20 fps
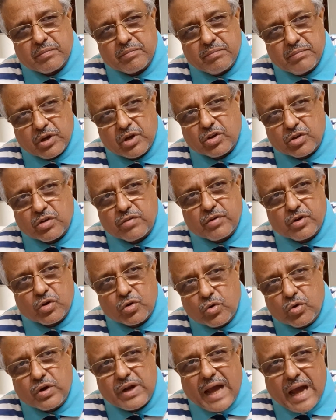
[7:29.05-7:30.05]
Because of our
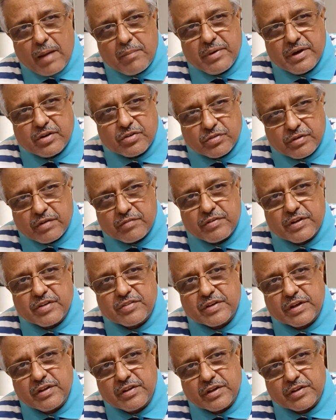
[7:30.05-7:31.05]
own habits, we are
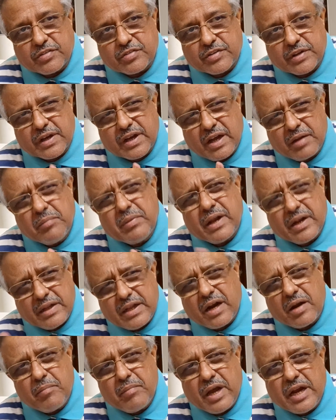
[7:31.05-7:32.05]
facing this thing, and there
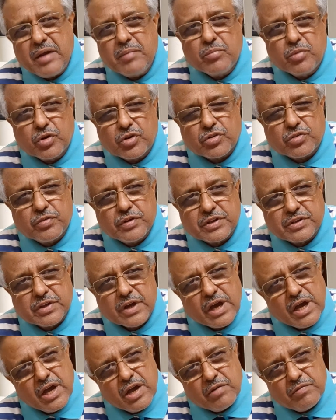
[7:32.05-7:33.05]
are many books
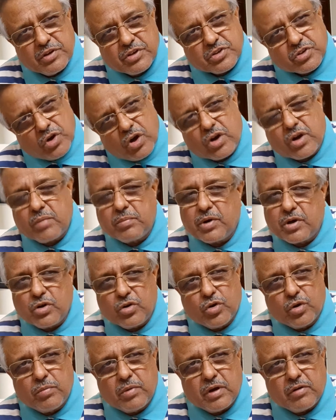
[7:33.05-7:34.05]
which talk about
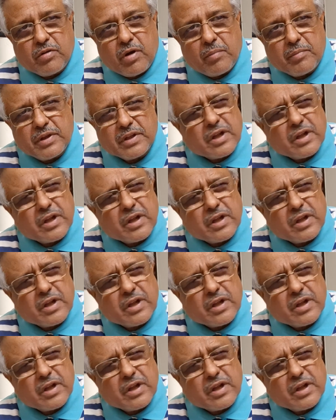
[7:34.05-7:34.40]
global warming.